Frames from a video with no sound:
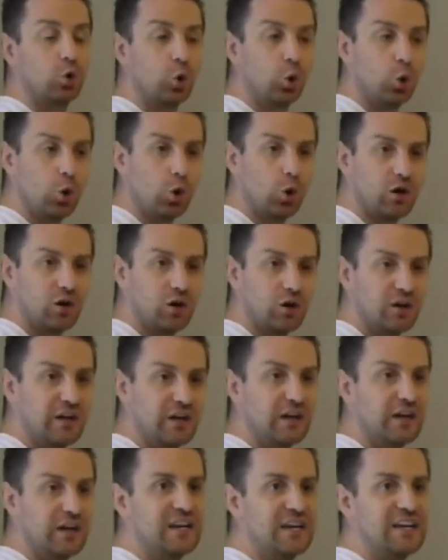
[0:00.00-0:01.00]

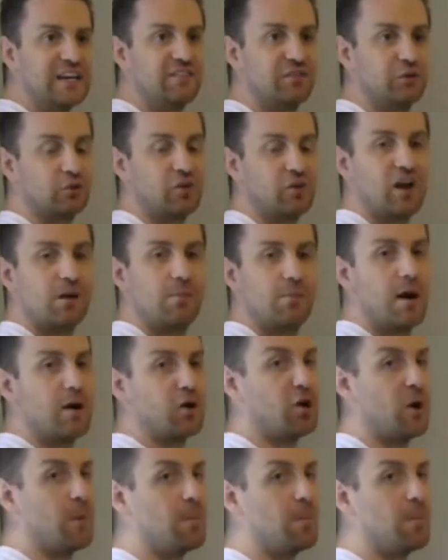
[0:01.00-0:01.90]
Or, if they're talking about